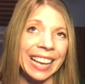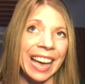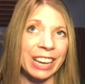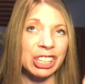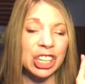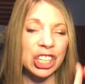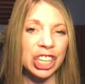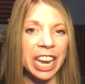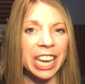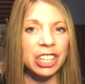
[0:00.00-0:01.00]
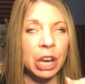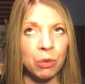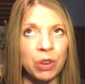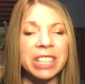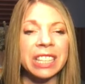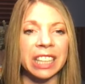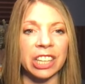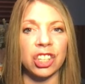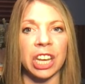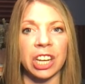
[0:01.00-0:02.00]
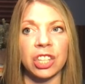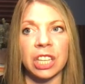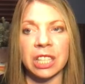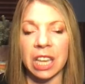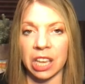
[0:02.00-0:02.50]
I recently changed this